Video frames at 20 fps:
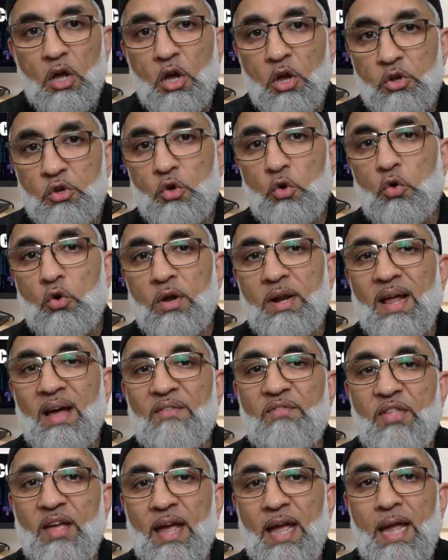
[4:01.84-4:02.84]
You could
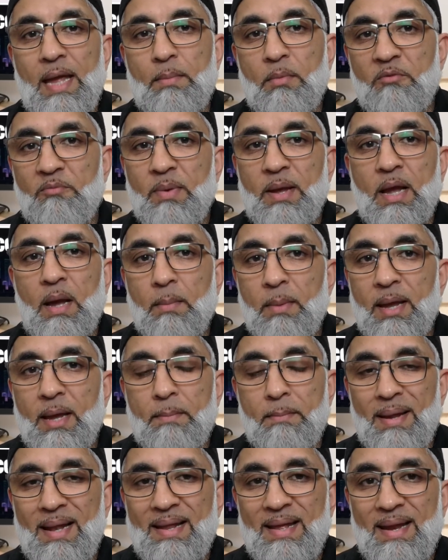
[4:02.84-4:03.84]
have the aim of becoming a
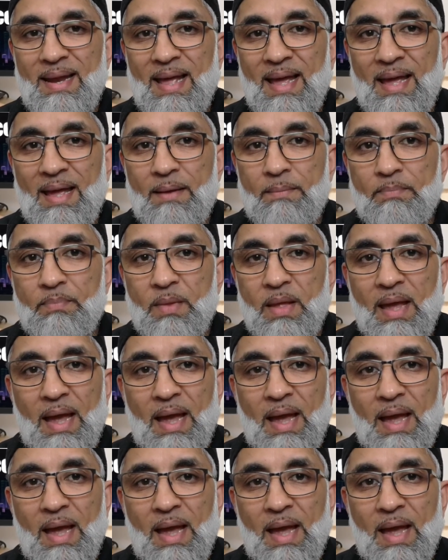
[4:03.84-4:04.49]
millionaire